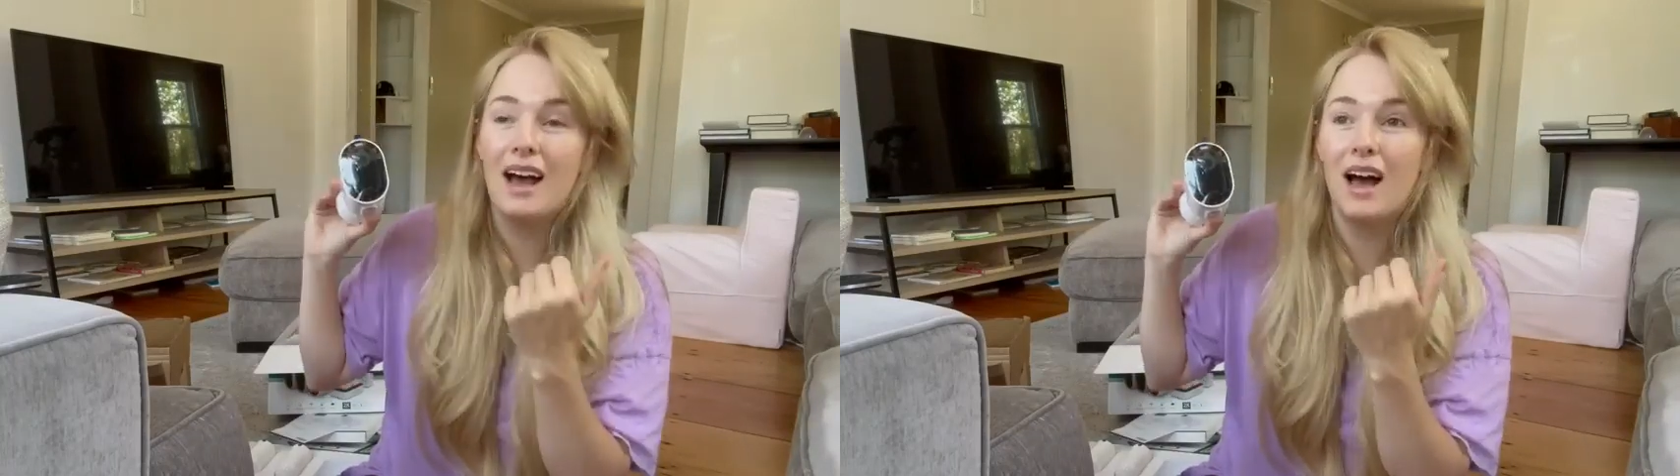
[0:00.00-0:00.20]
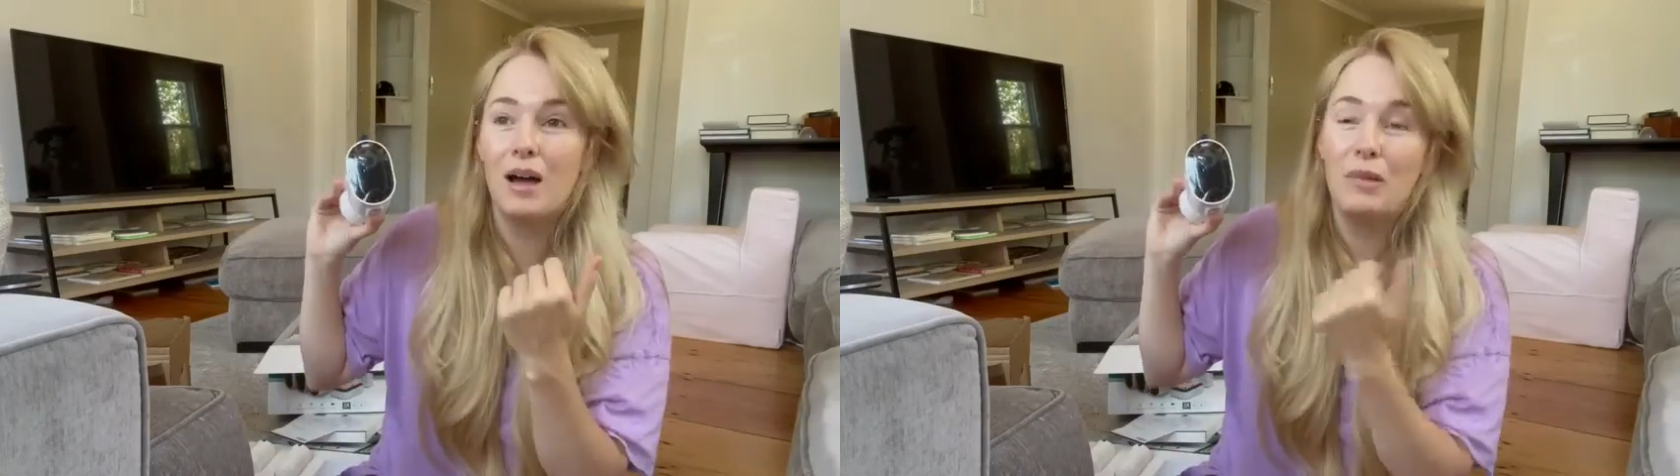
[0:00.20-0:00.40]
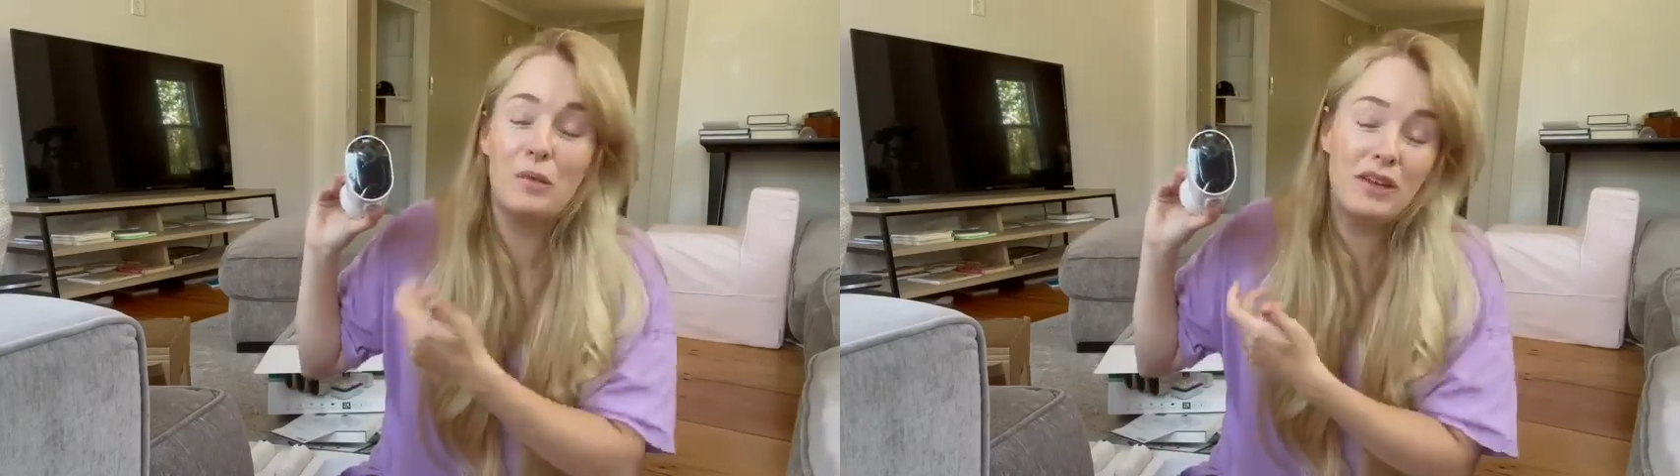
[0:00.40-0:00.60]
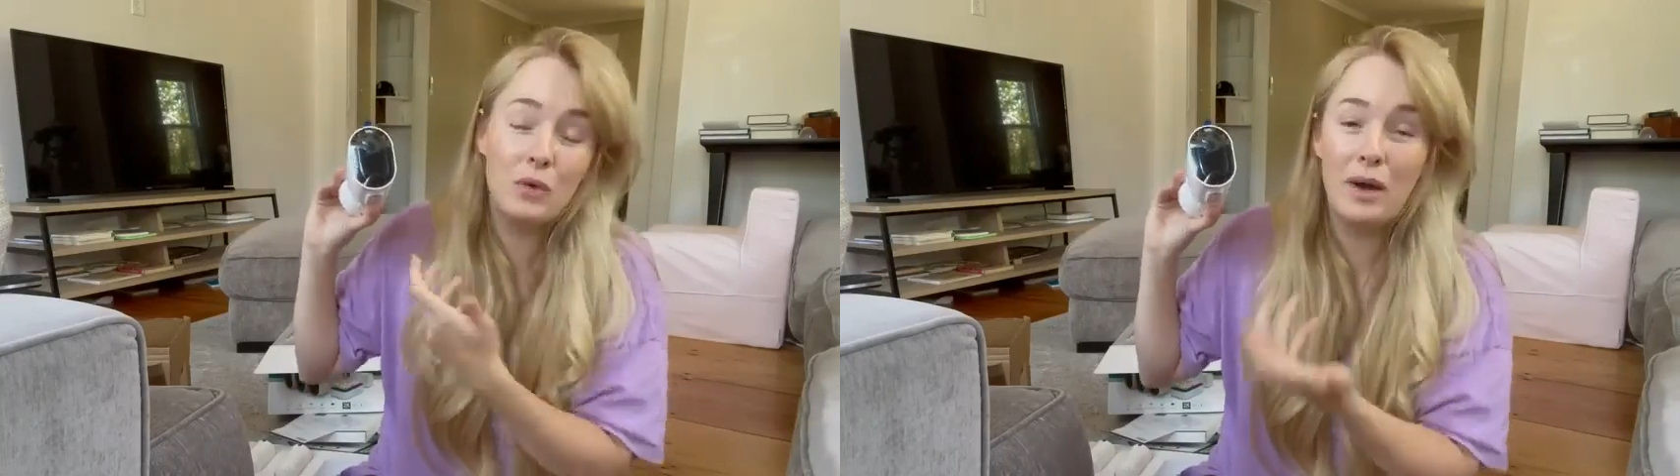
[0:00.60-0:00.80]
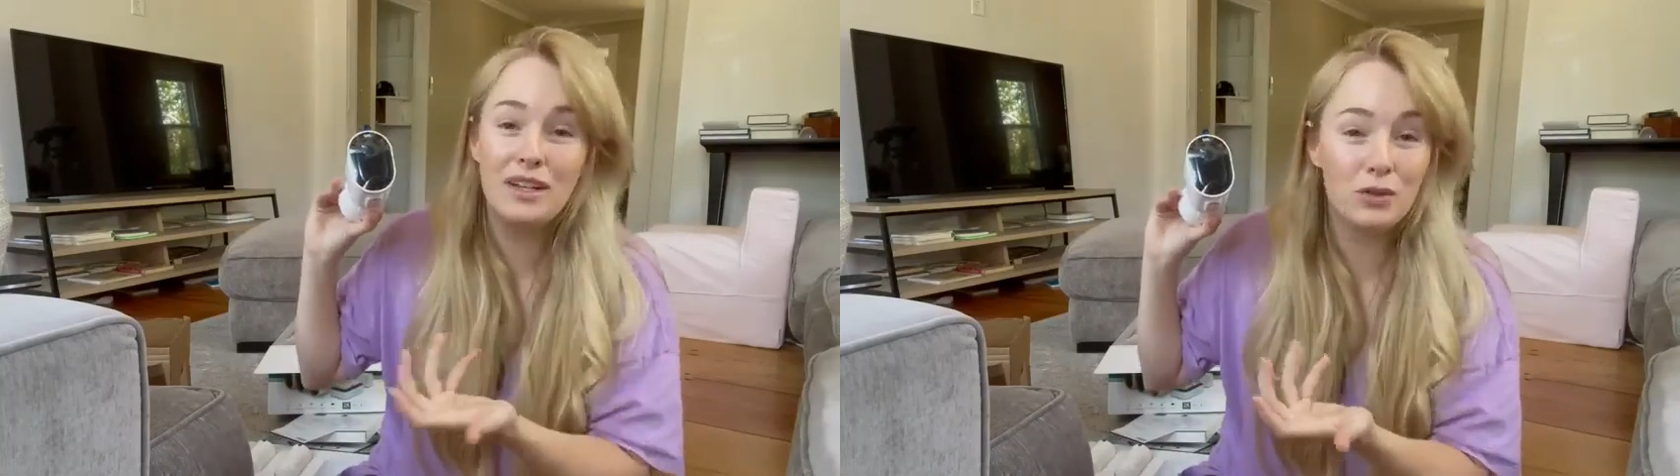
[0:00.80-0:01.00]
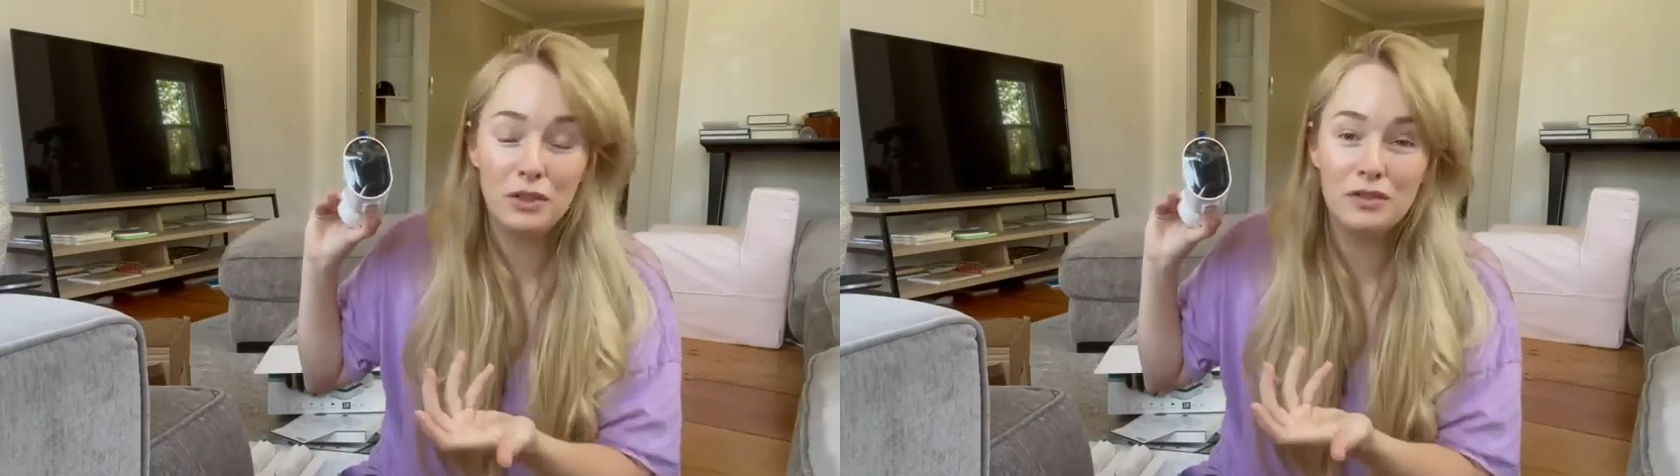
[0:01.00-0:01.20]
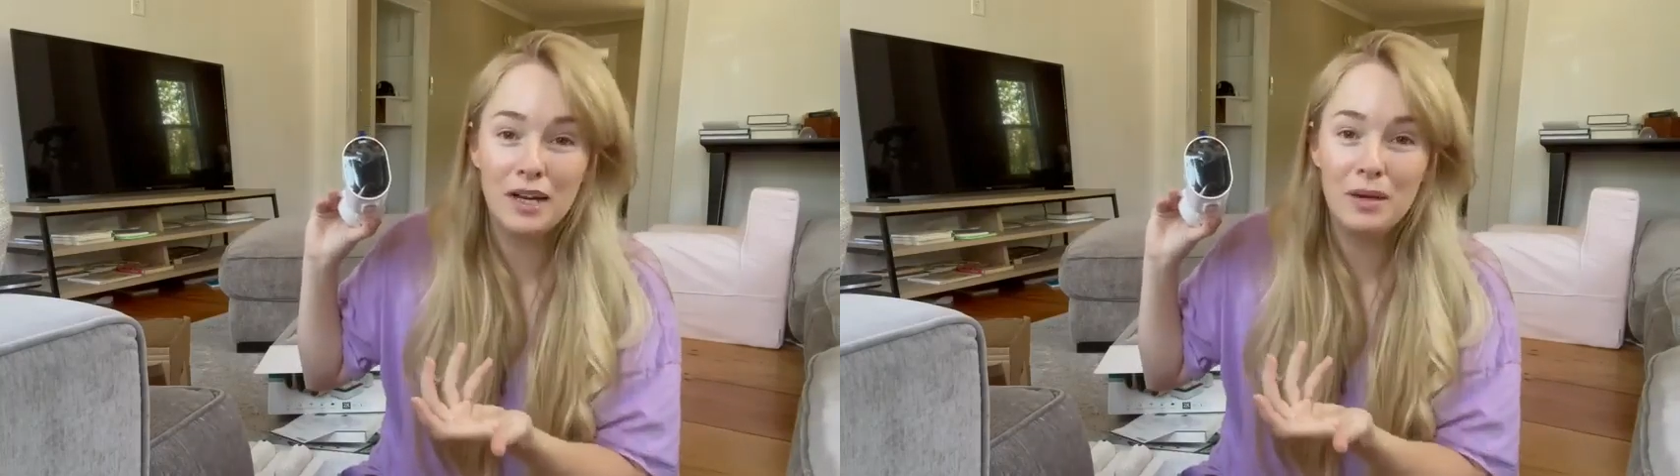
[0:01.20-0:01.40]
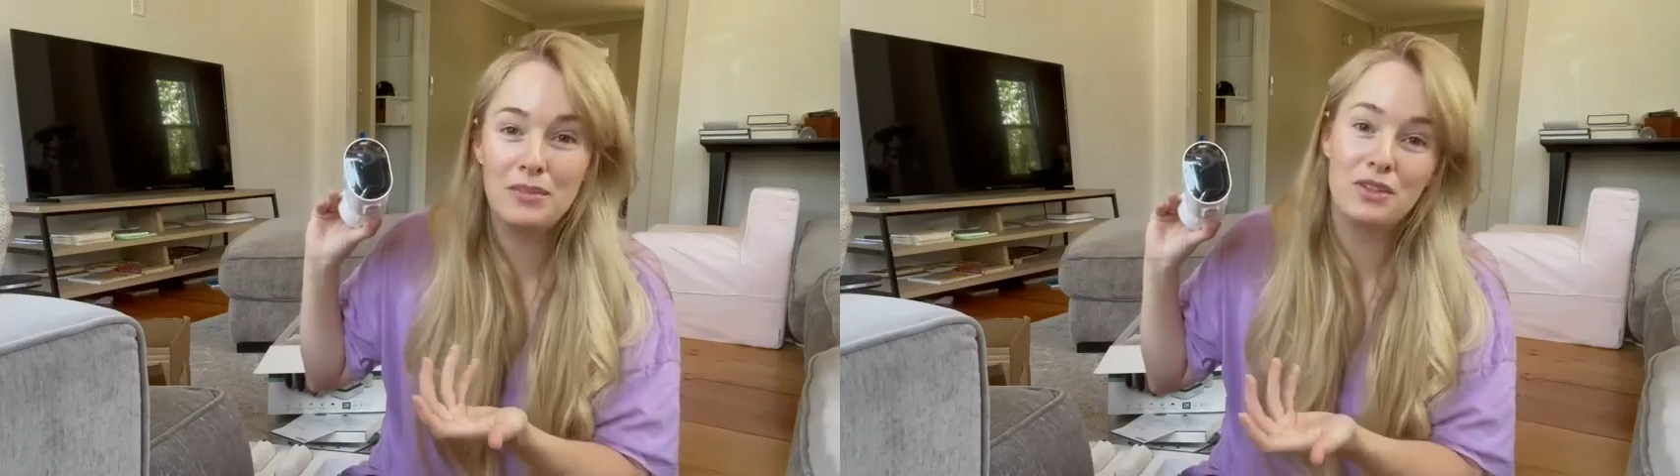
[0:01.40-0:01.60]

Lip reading: and we have a white door frame,